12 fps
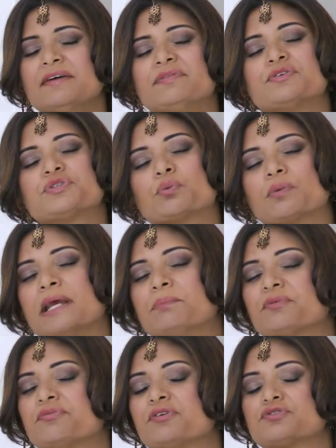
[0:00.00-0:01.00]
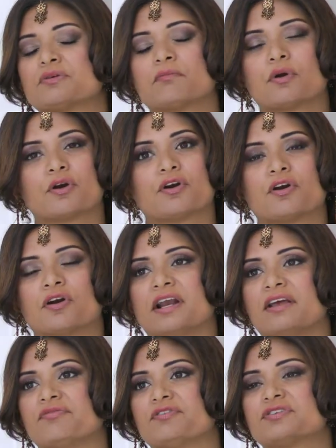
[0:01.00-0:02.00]
If there's a rape, if there's a
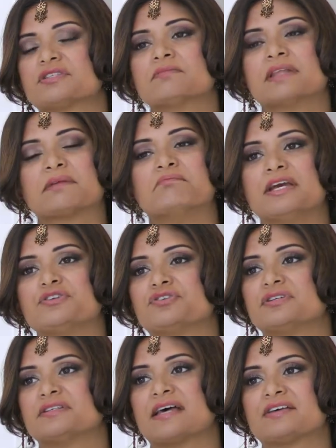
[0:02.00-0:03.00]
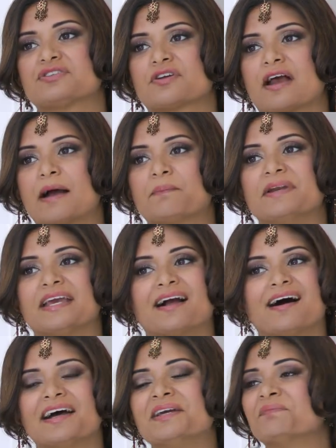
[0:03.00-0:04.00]
murder, if there's some like major disaster
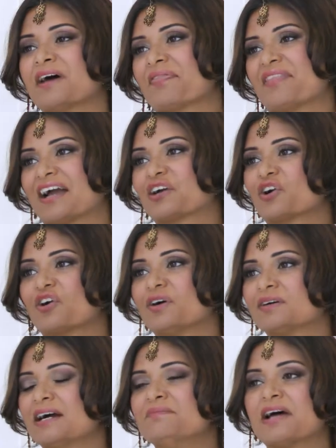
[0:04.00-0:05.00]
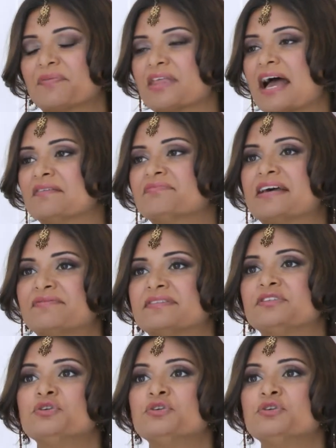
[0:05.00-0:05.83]
happening, I am not that girl. I'm not that.